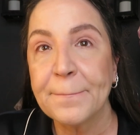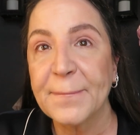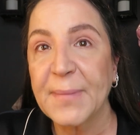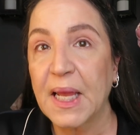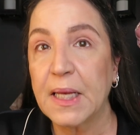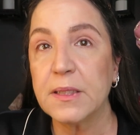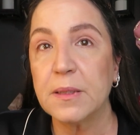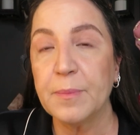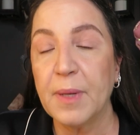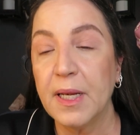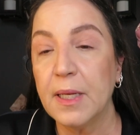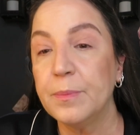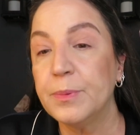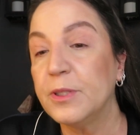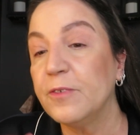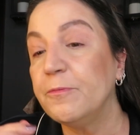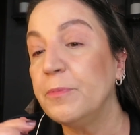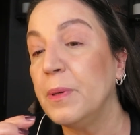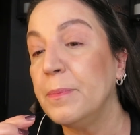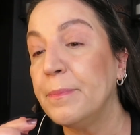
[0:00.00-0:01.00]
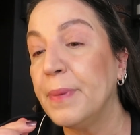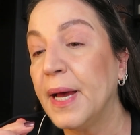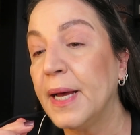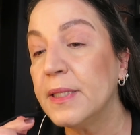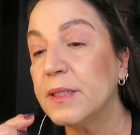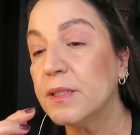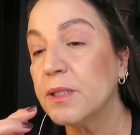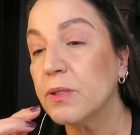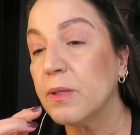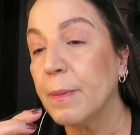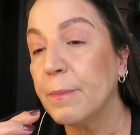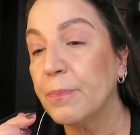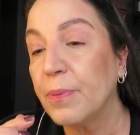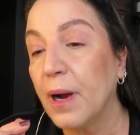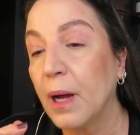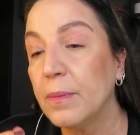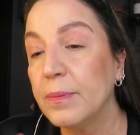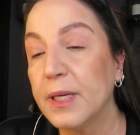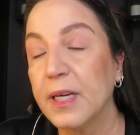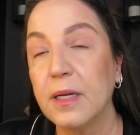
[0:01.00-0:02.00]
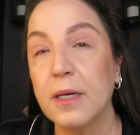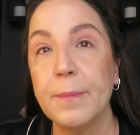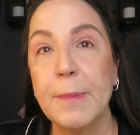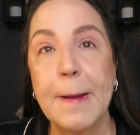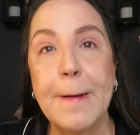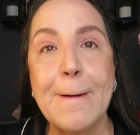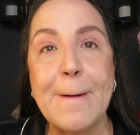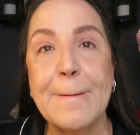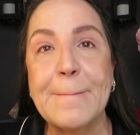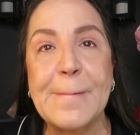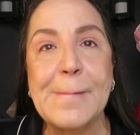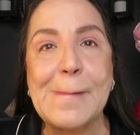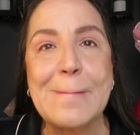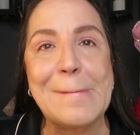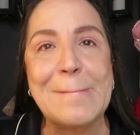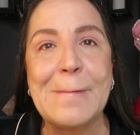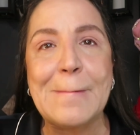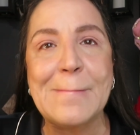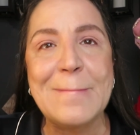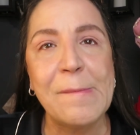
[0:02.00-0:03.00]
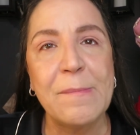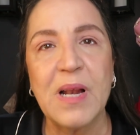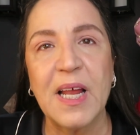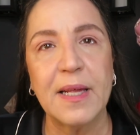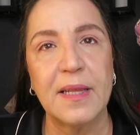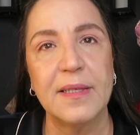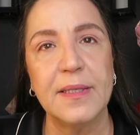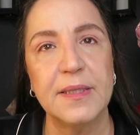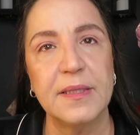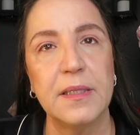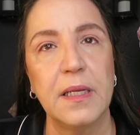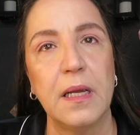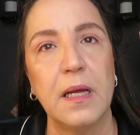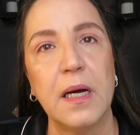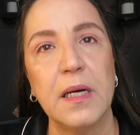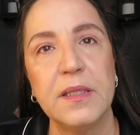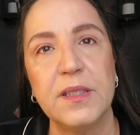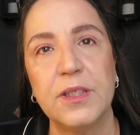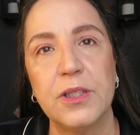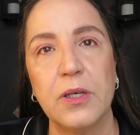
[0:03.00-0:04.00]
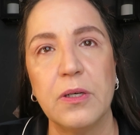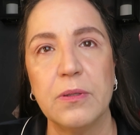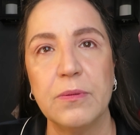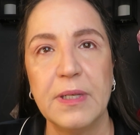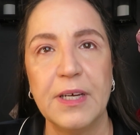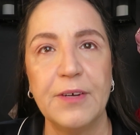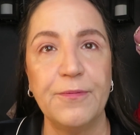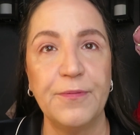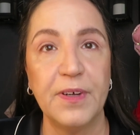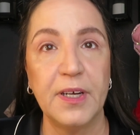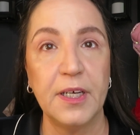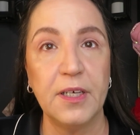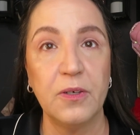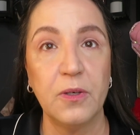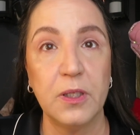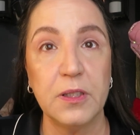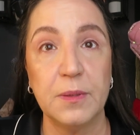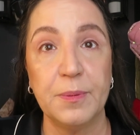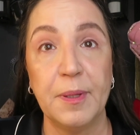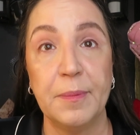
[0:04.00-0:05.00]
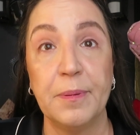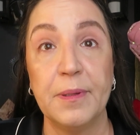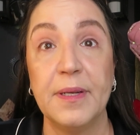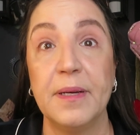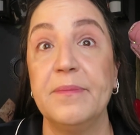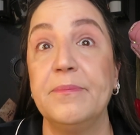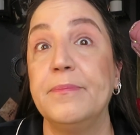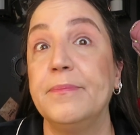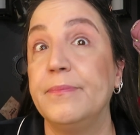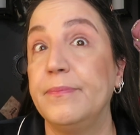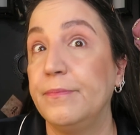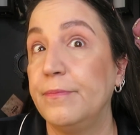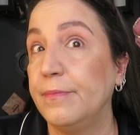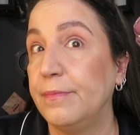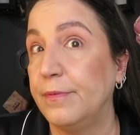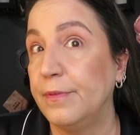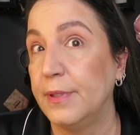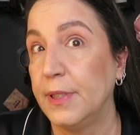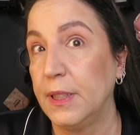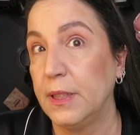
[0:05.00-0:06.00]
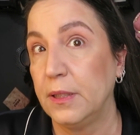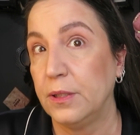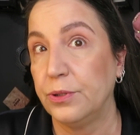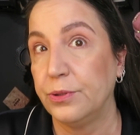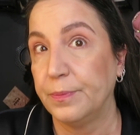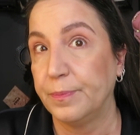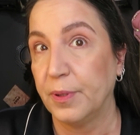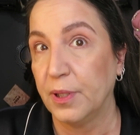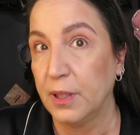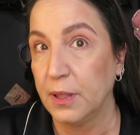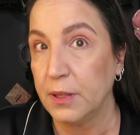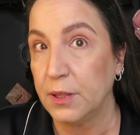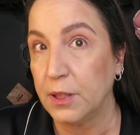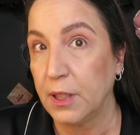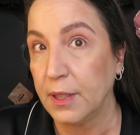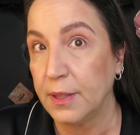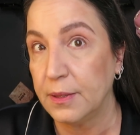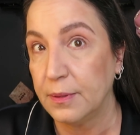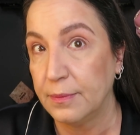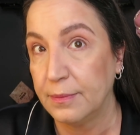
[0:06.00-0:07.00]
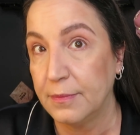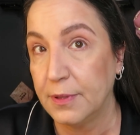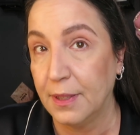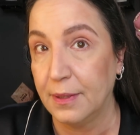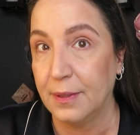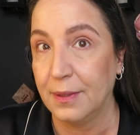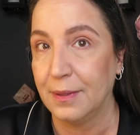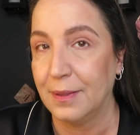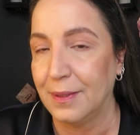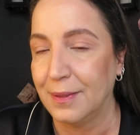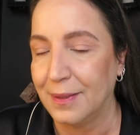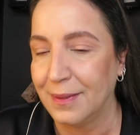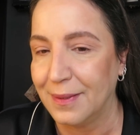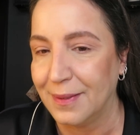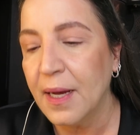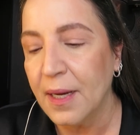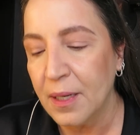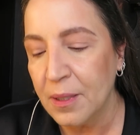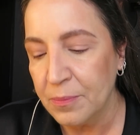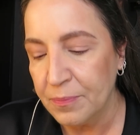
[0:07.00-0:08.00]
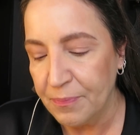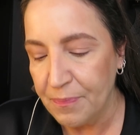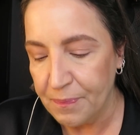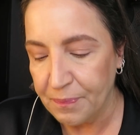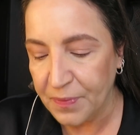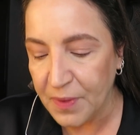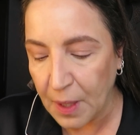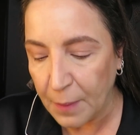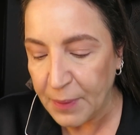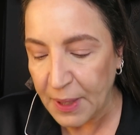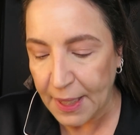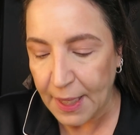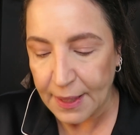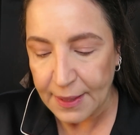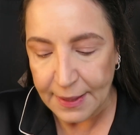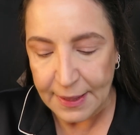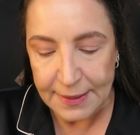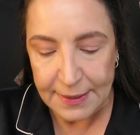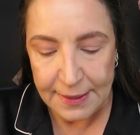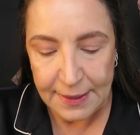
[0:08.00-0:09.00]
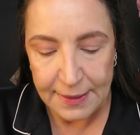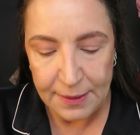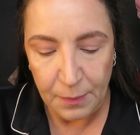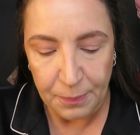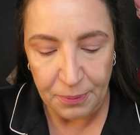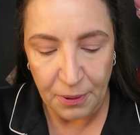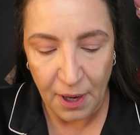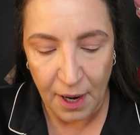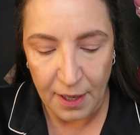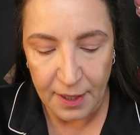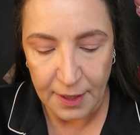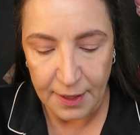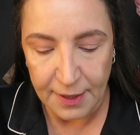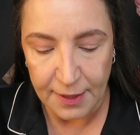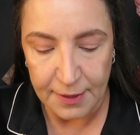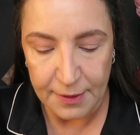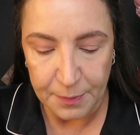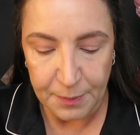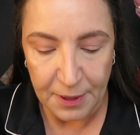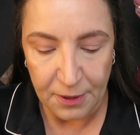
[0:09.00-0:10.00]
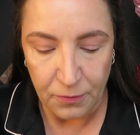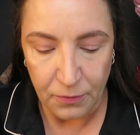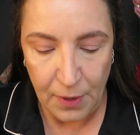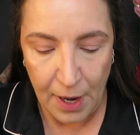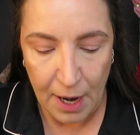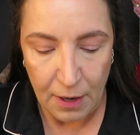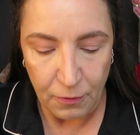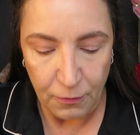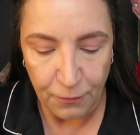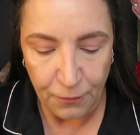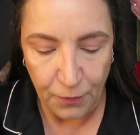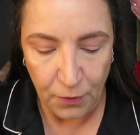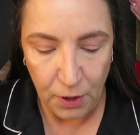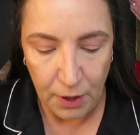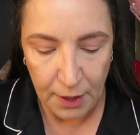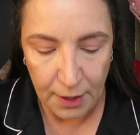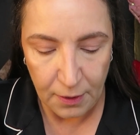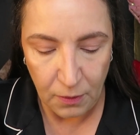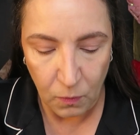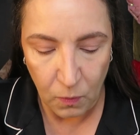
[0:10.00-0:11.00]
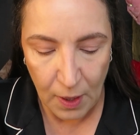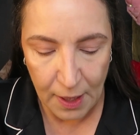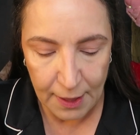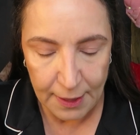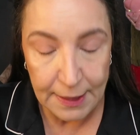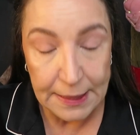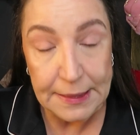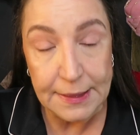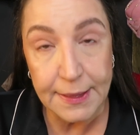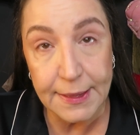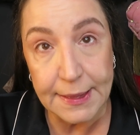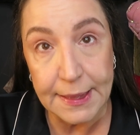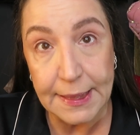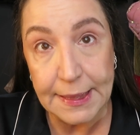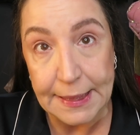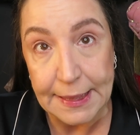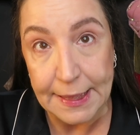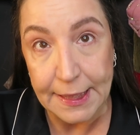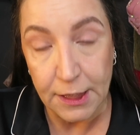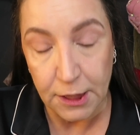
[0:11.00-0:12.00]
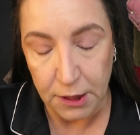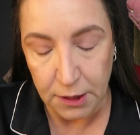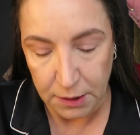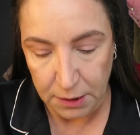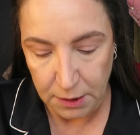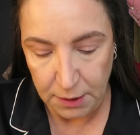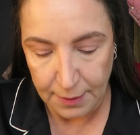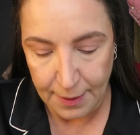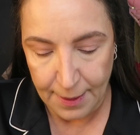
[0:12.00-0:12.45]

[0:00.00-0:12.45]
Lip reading: because my lips have been bad, so I'm probably going to be going like this a lot. So if it annoys people, I really do apologize. But yeah, this is a product that's been around for a little while, at least a year,